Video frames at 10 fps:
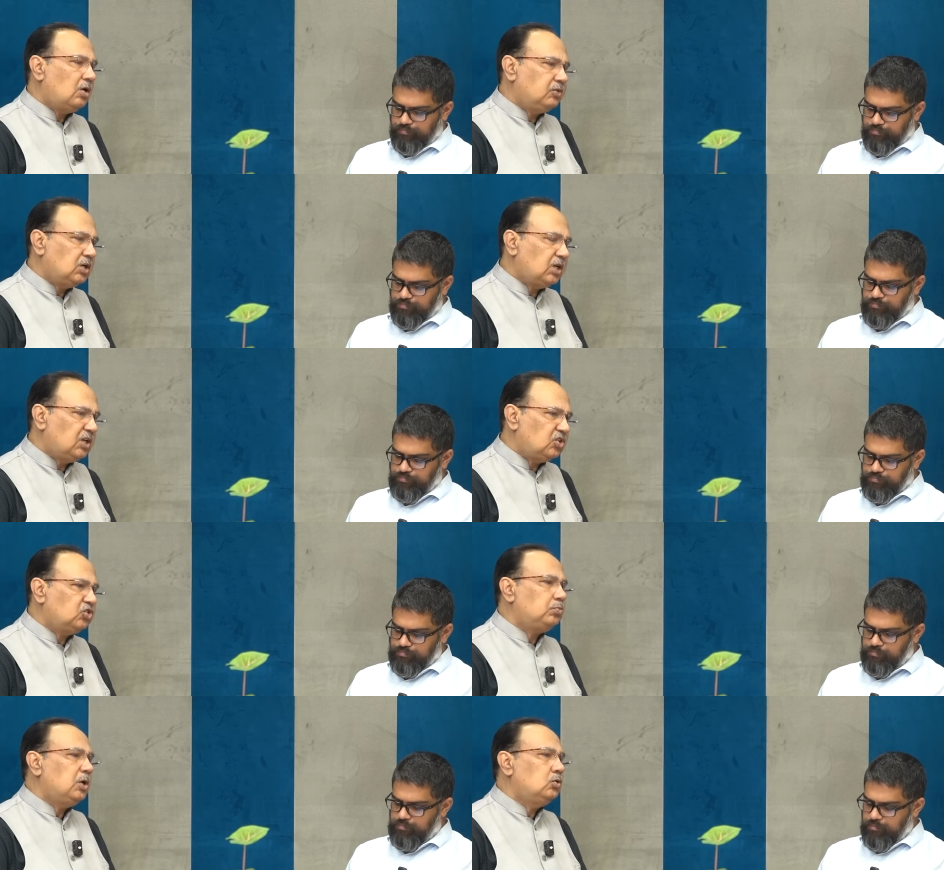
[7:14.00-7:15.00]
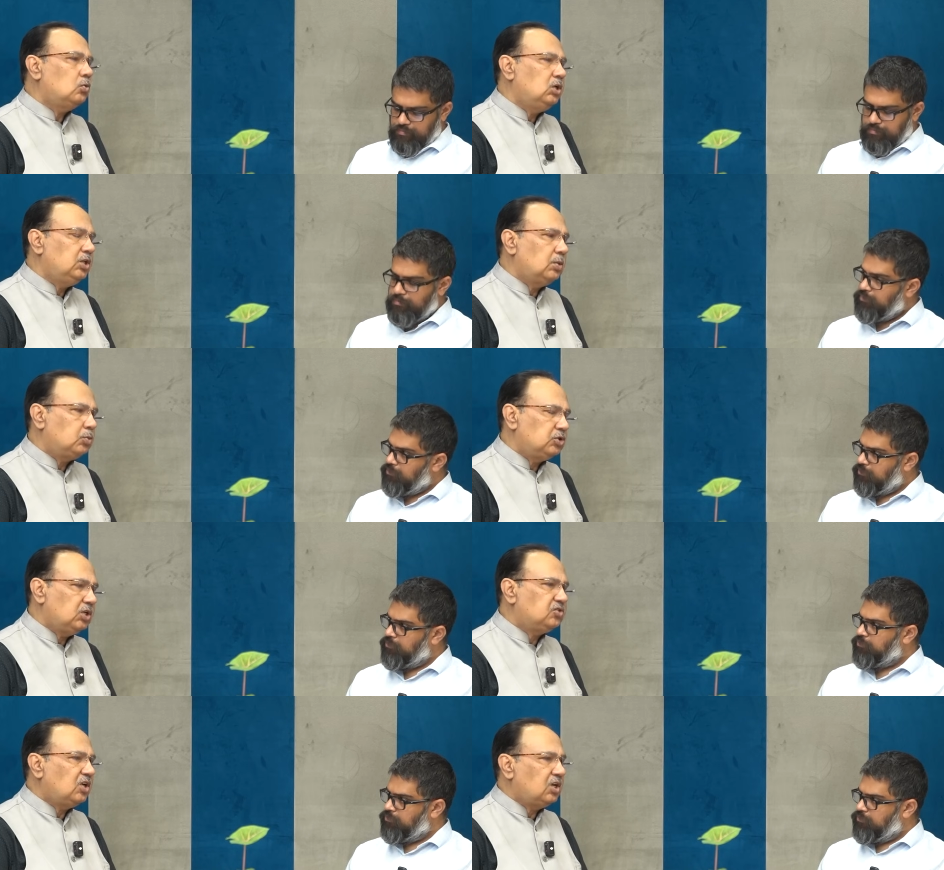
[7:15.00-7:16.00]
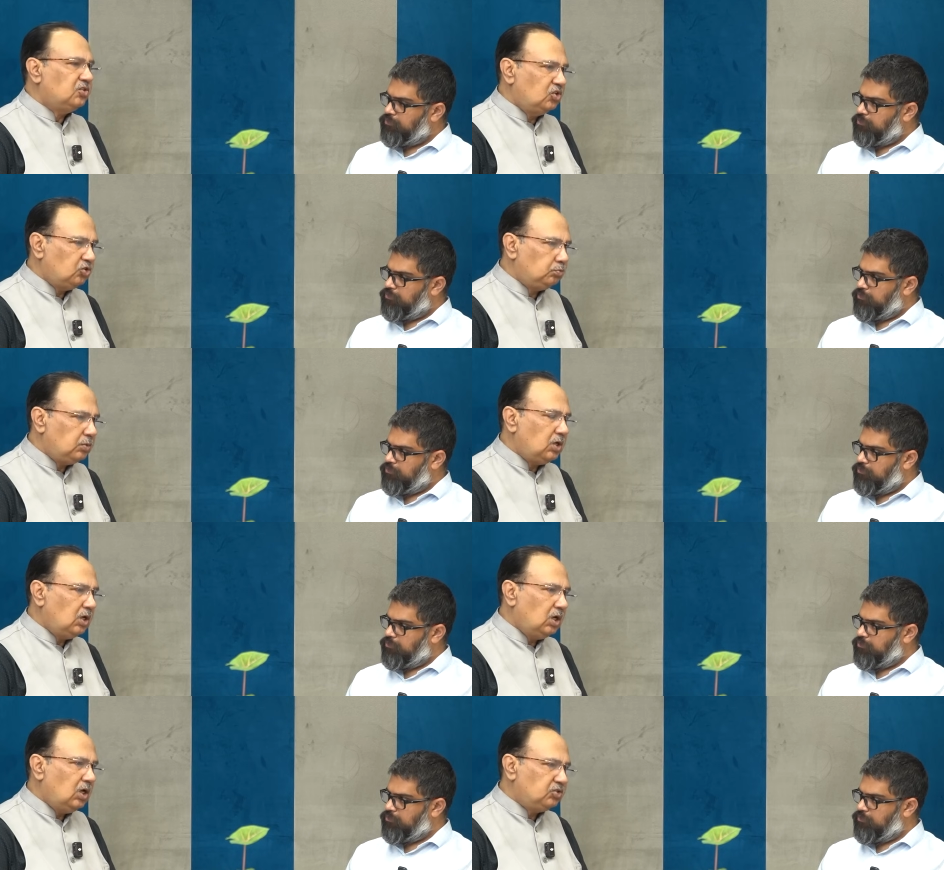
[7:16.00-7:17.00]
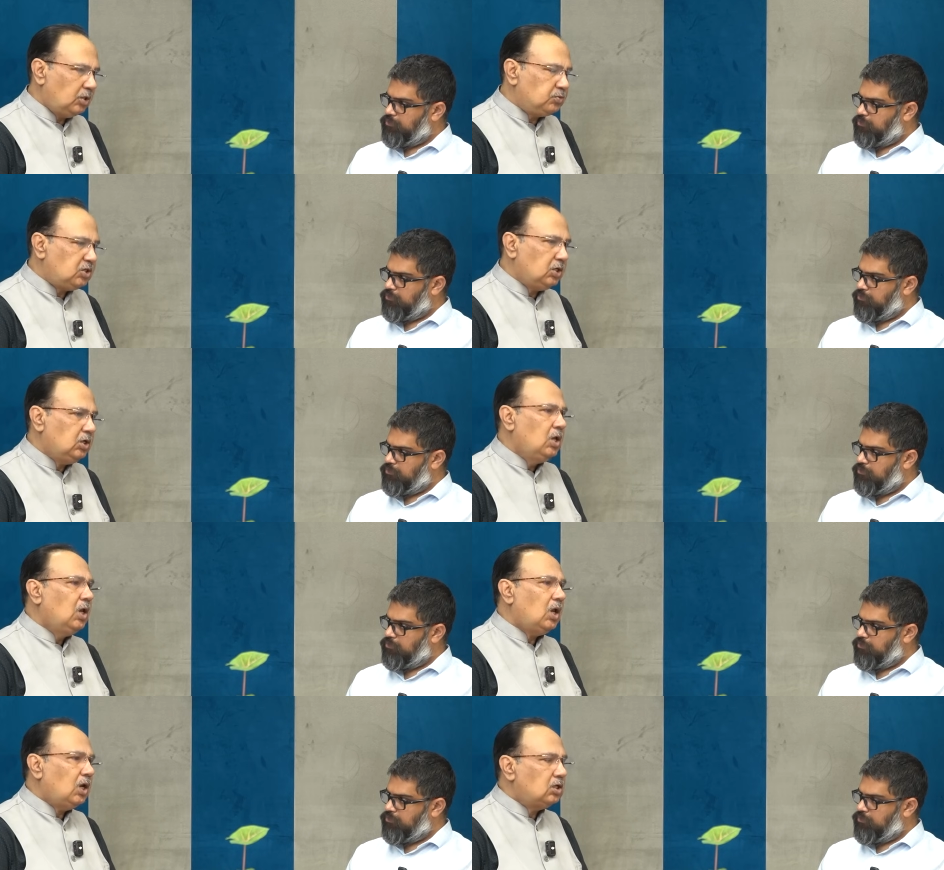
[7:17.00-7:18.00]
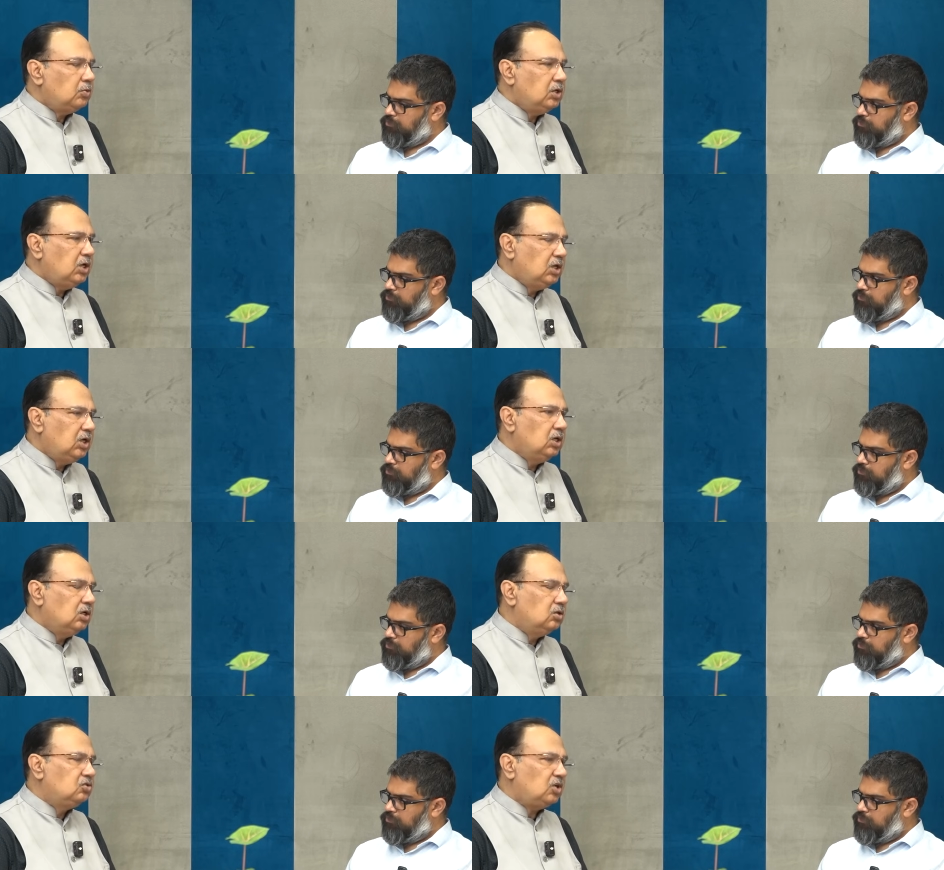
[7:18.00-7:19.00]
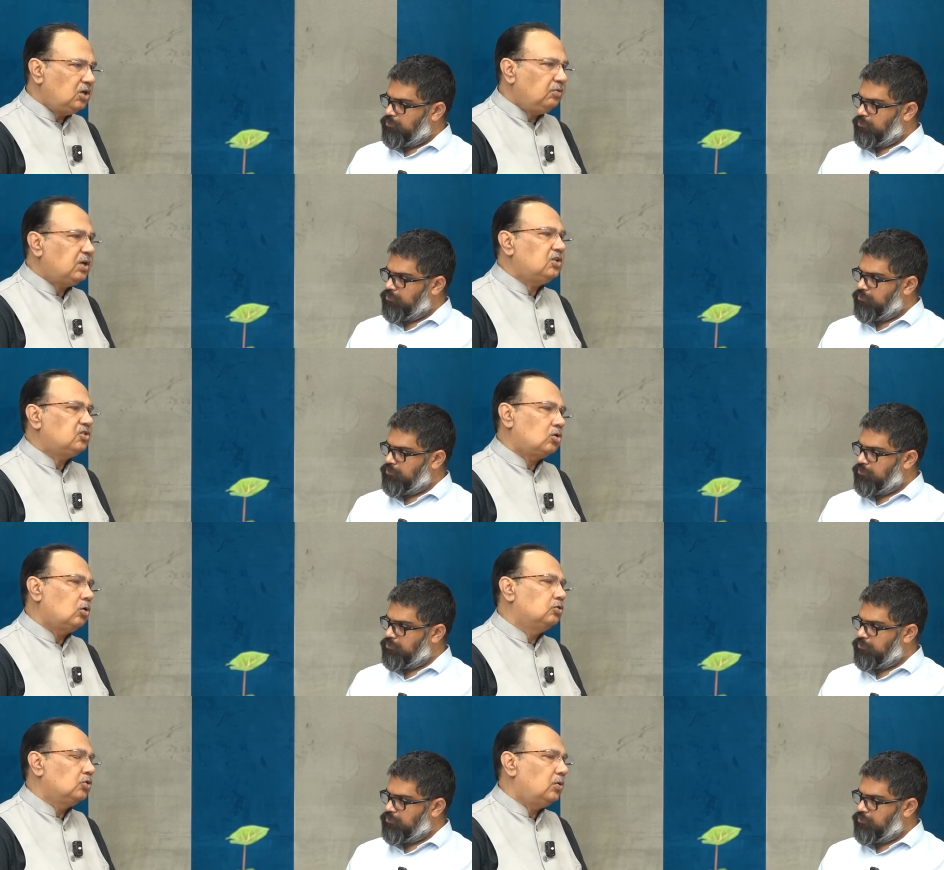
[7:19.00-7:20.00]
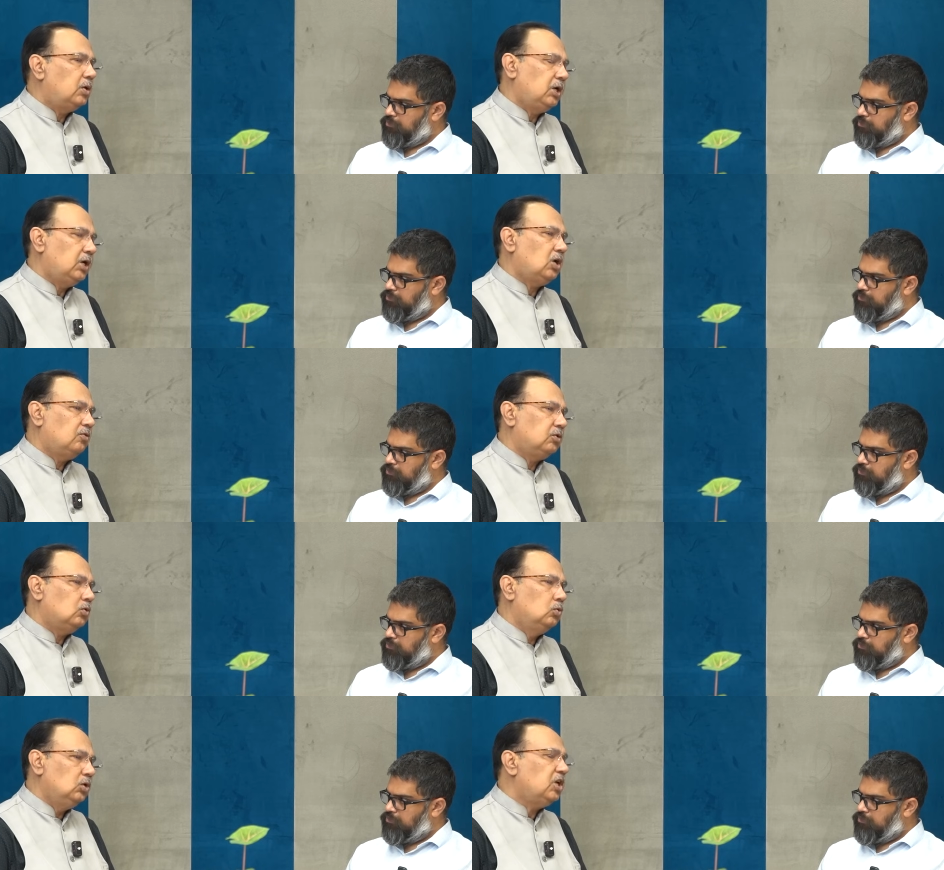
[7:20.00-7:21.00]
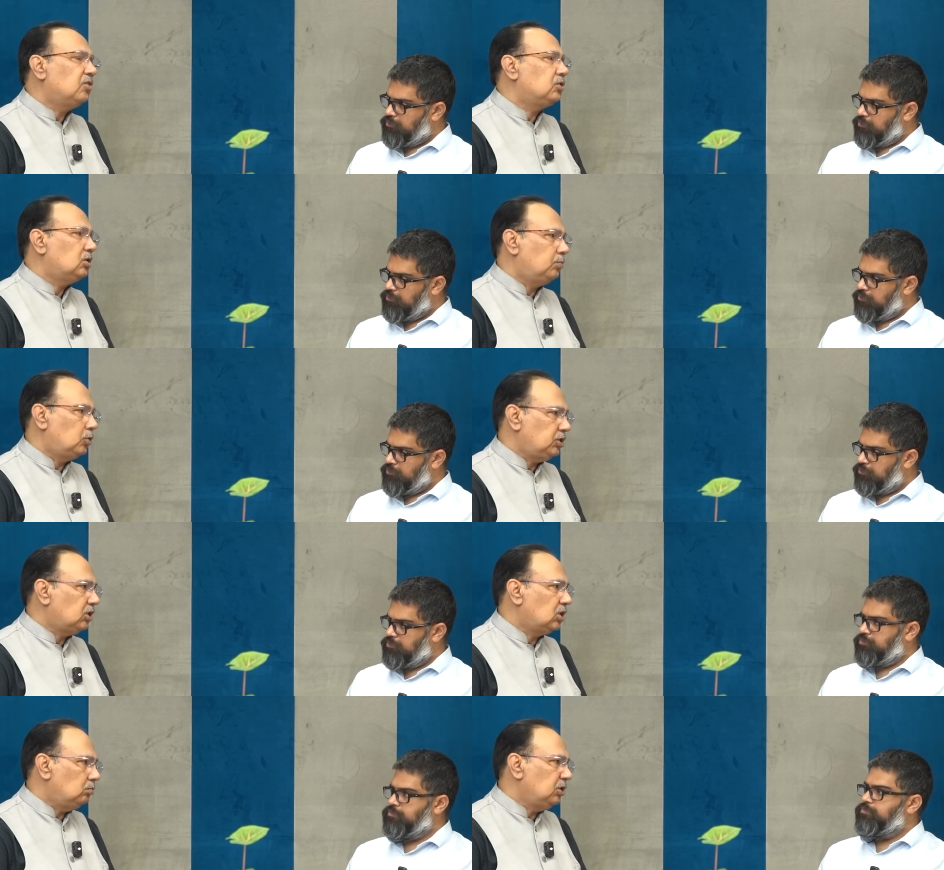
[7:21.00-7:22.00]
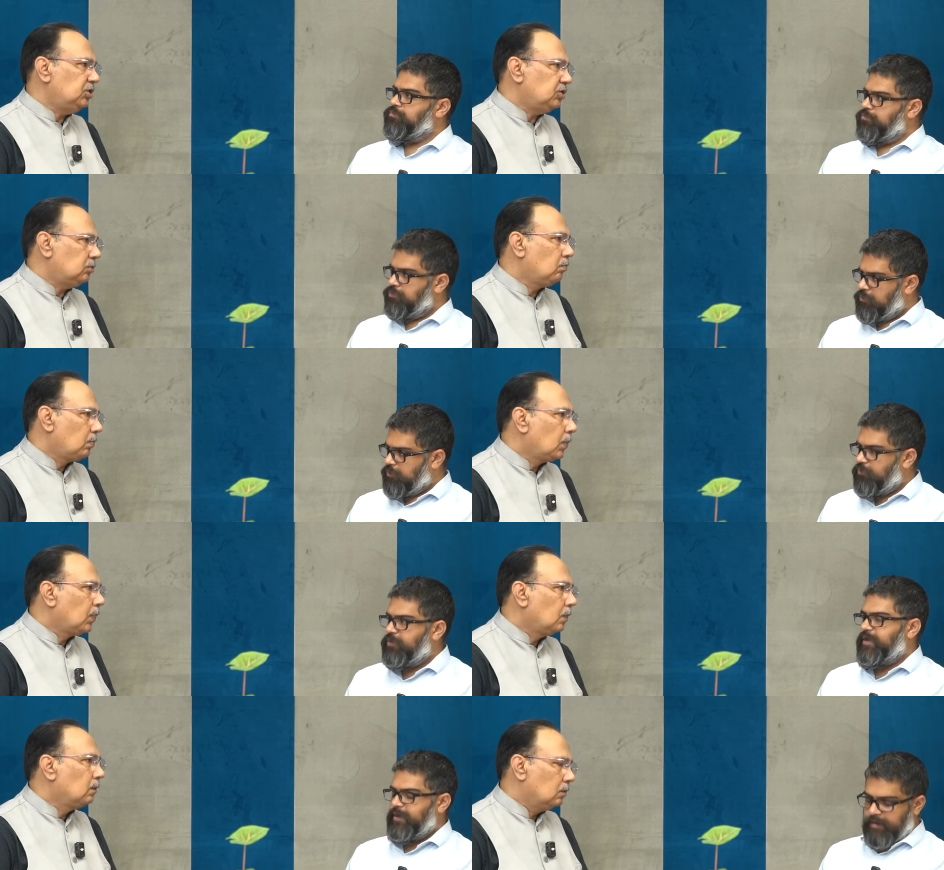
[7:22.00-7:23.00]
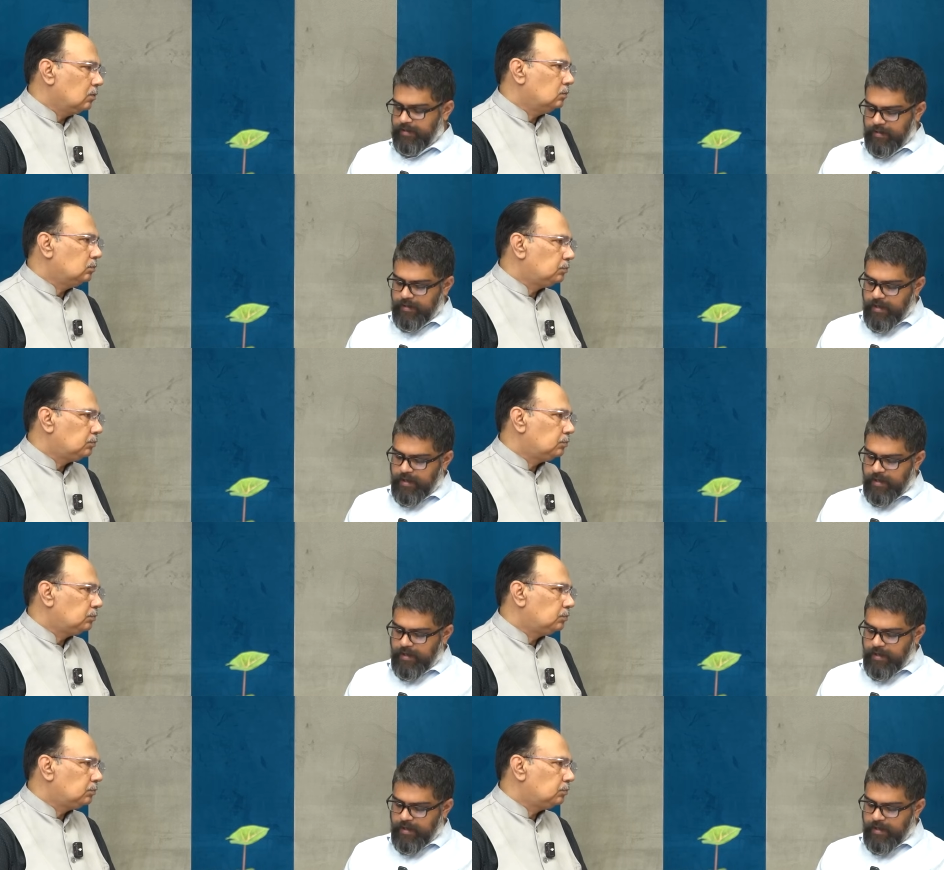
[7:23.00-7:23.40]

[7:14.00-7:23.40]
Speaker 1: after the assessment only the projects are assessed uh, accepted and our degree uh, certificates are also awarded after only after the project completion. Okay.